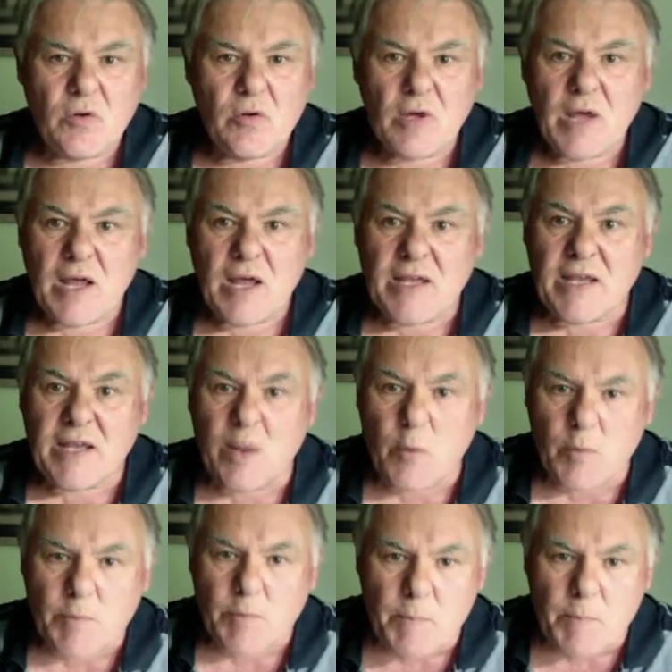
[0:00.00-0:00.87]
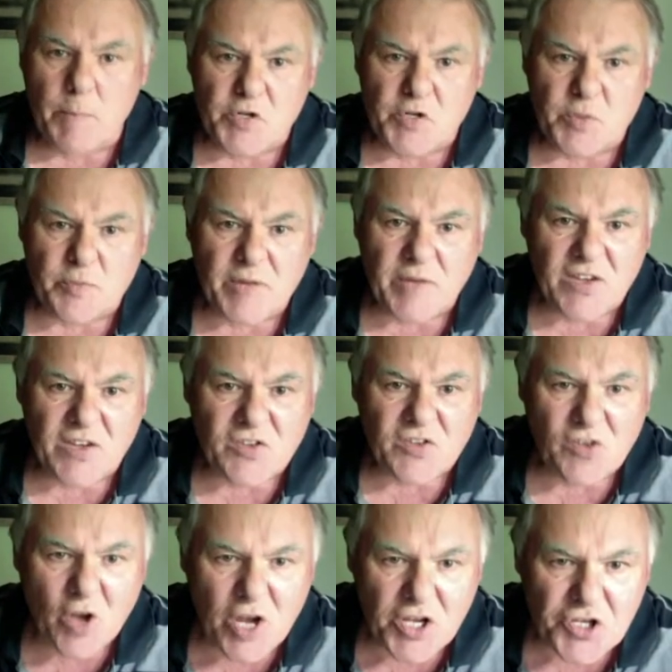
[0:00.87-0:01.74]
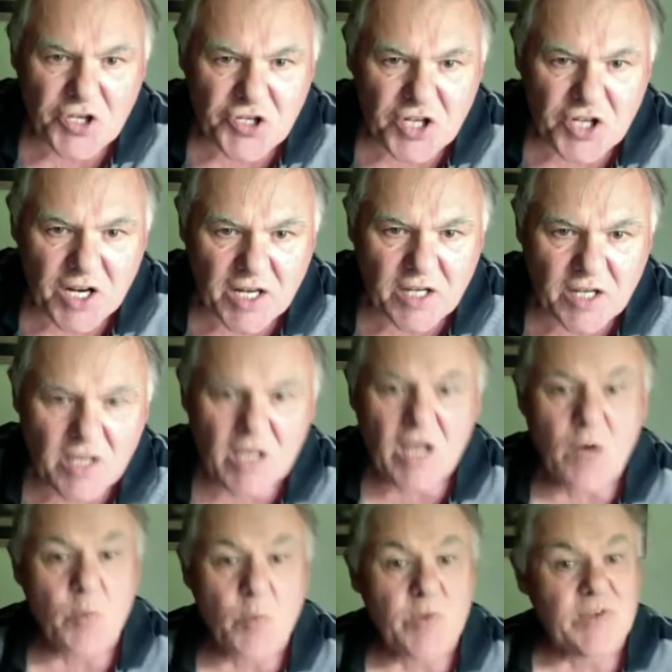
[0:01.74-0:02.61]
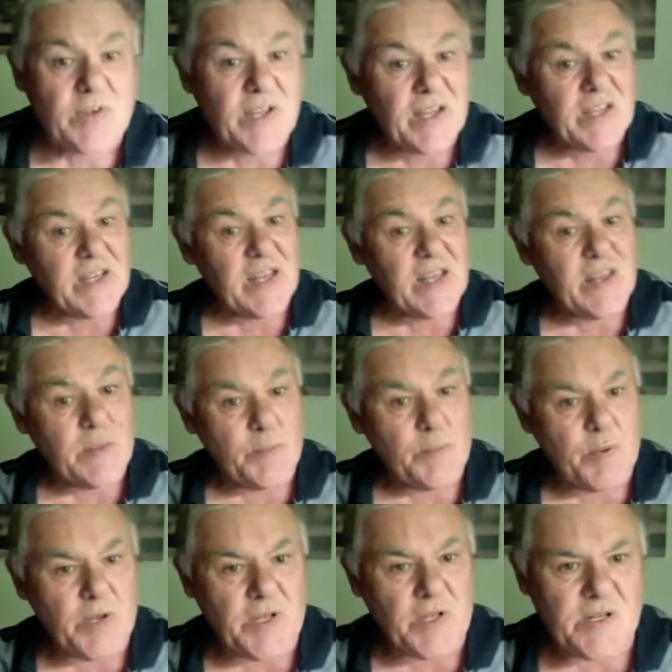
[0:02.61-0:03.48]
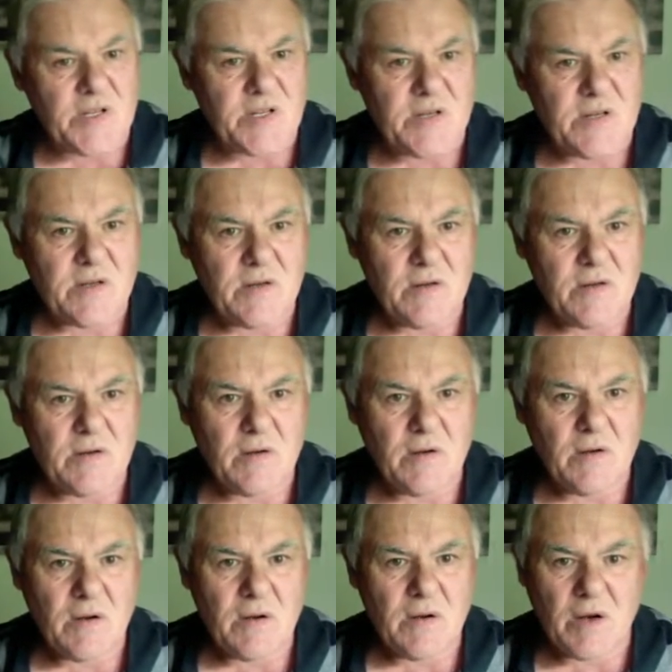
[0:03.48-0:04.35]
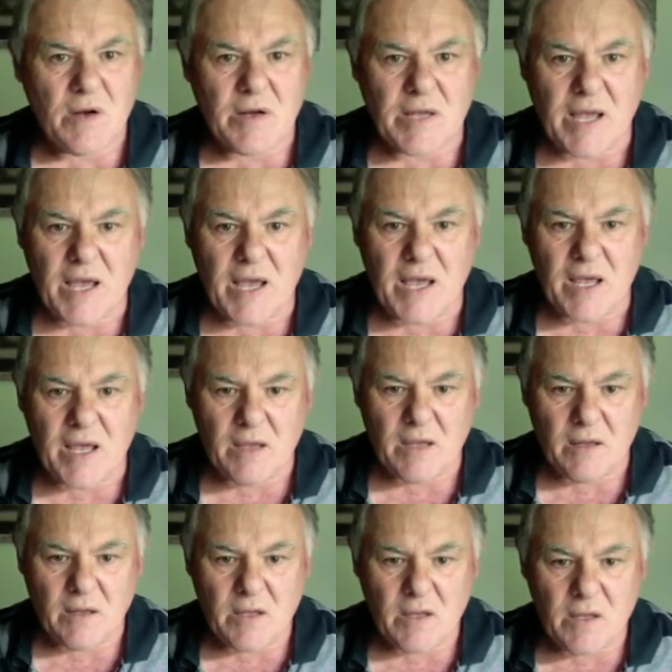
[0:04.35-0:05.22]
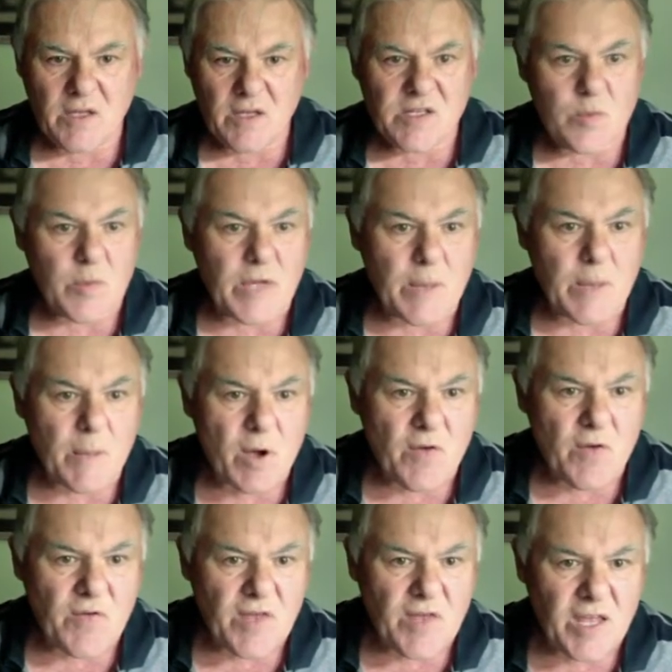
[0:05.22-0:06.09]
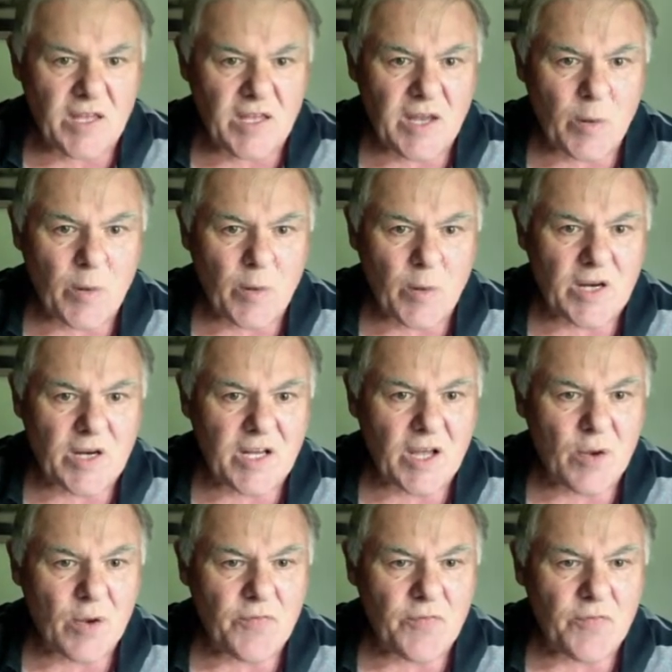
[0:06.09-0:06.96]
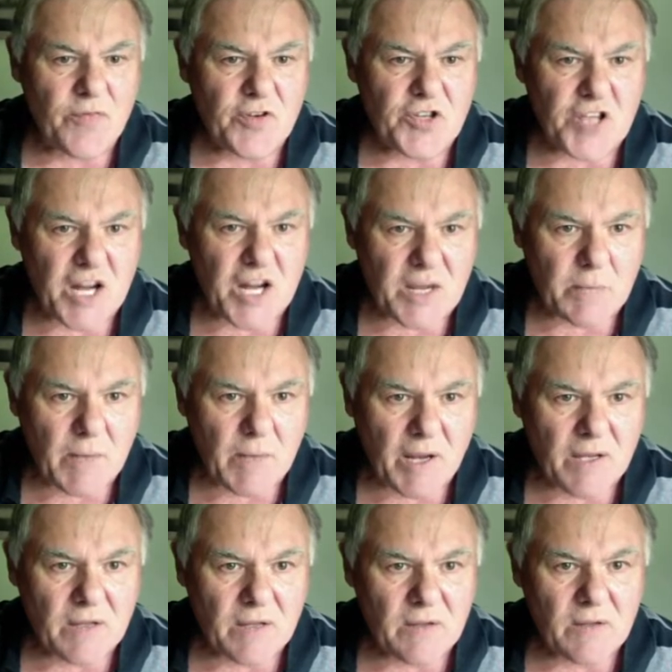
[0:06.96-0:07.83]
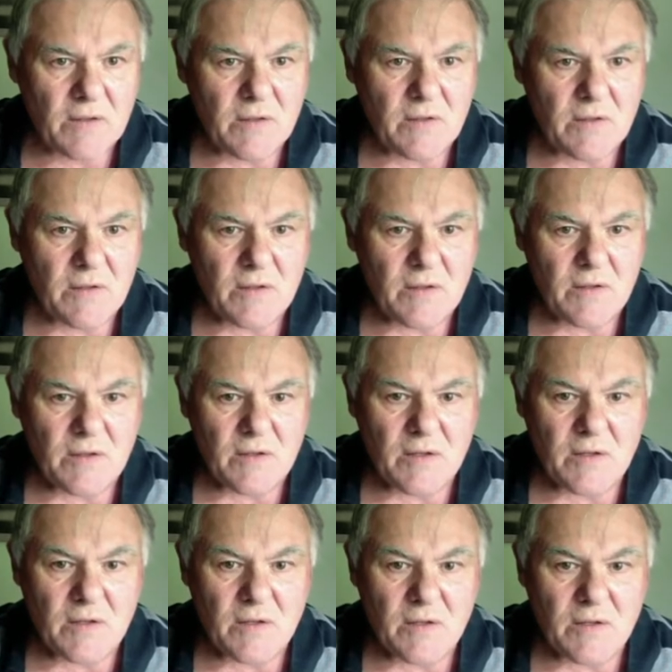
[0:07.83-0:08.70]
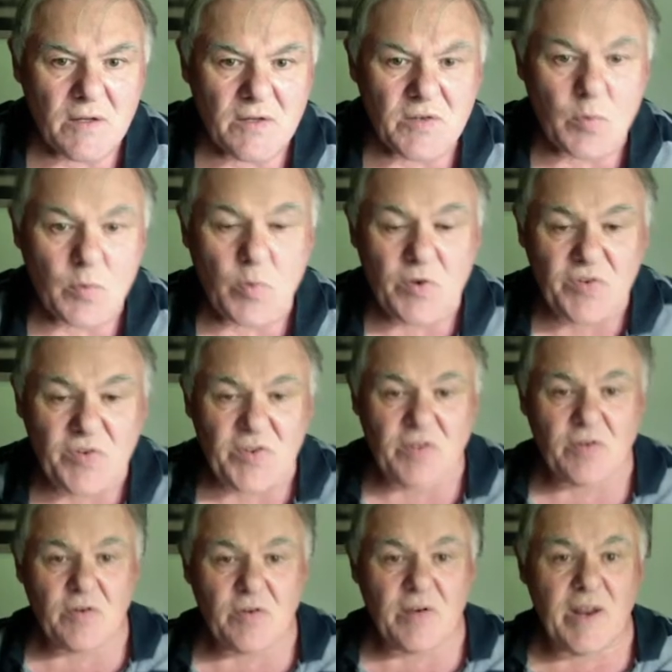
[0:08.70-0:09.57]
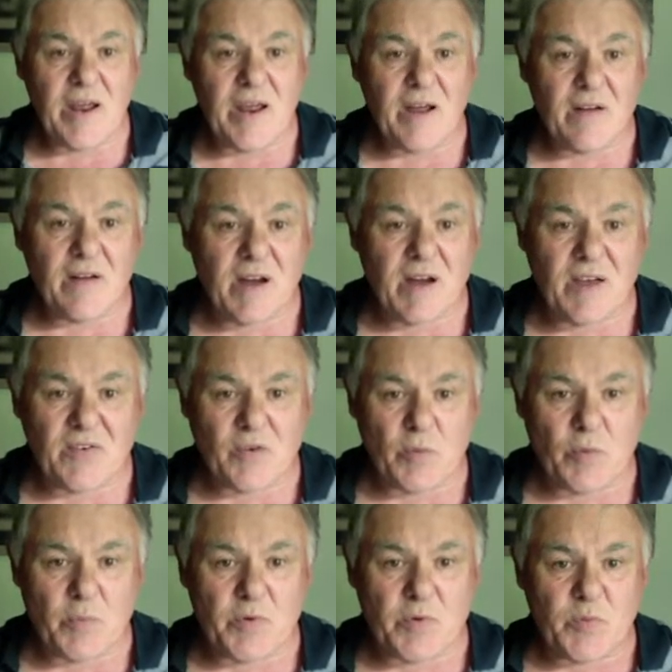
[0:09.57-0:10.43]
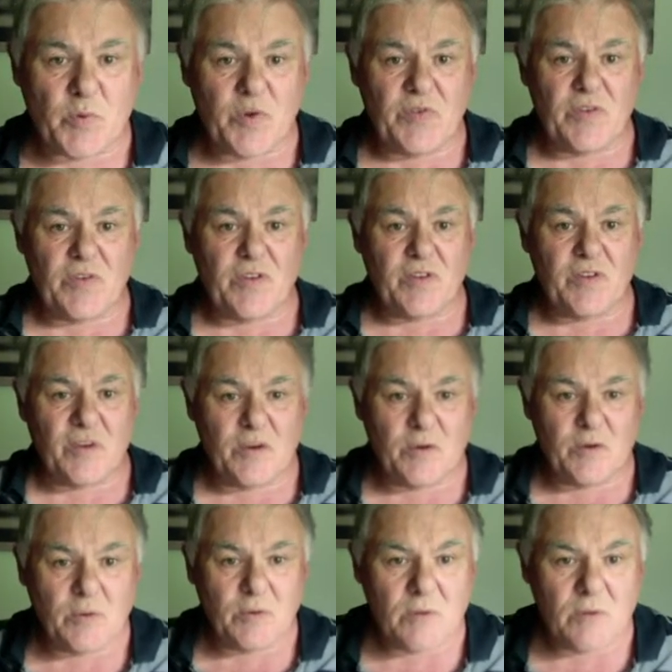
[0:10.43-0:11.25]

And now we play bishop takes knight check. And we take another piece. Okay. So we come over here. Now we're going to go for a checkmate. So what does he do now, grasshoppers? What does he do?